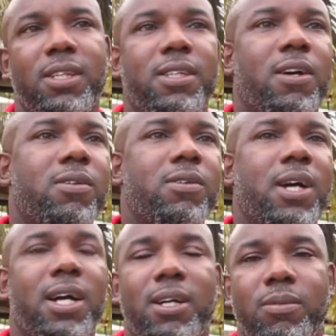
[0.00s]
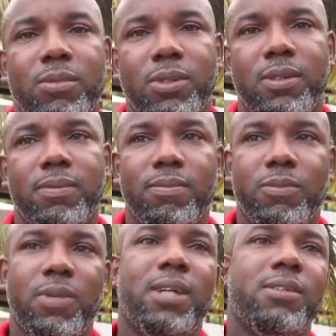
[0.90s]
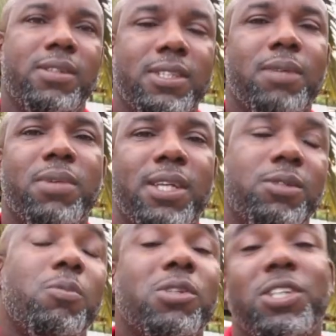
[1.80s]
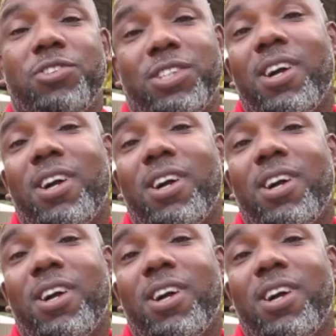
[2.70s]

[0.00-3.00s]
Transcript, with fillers: down, um, well, in some cases, mostly trees.